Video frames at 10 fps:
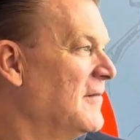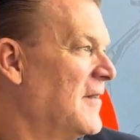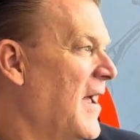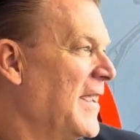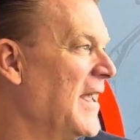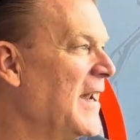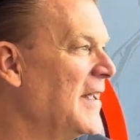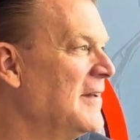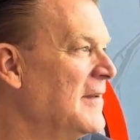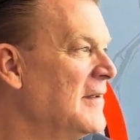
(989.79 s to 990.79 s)
I get it.
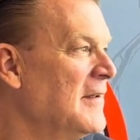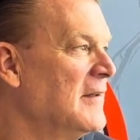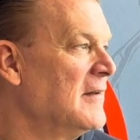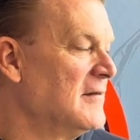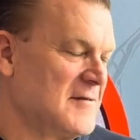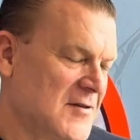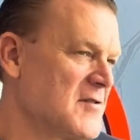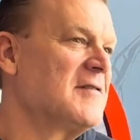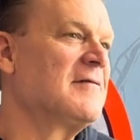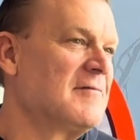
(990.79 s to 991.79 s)

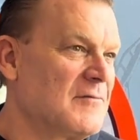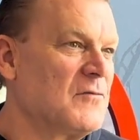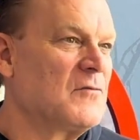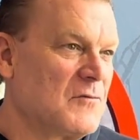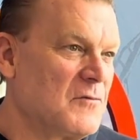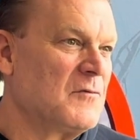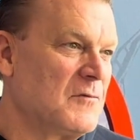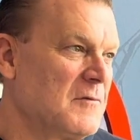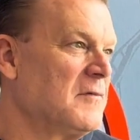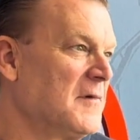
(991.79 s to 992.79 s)
Just
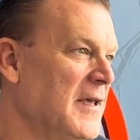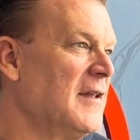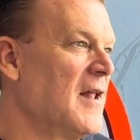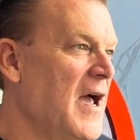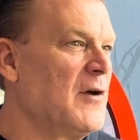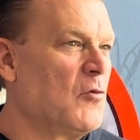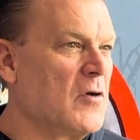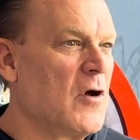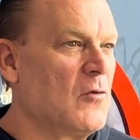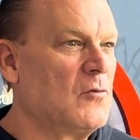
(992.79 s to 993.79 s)
get in line.
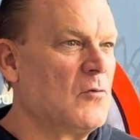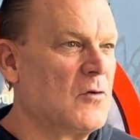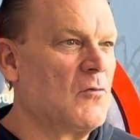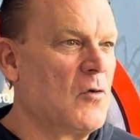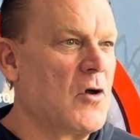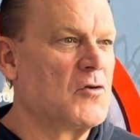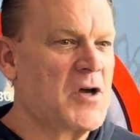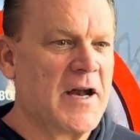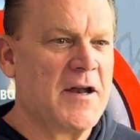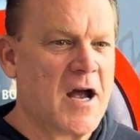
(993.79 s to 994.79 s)
We'll go
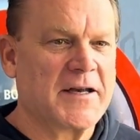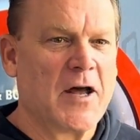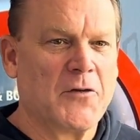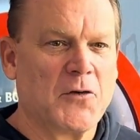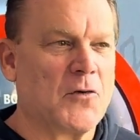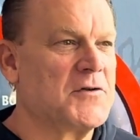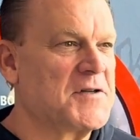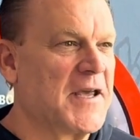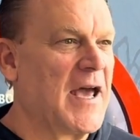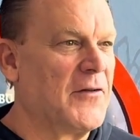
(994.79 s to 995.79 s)
try to knock down the doors
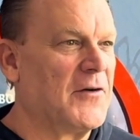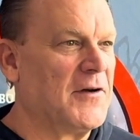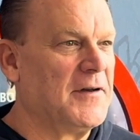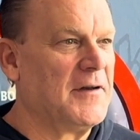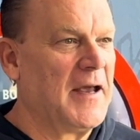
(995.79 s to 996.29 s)
together.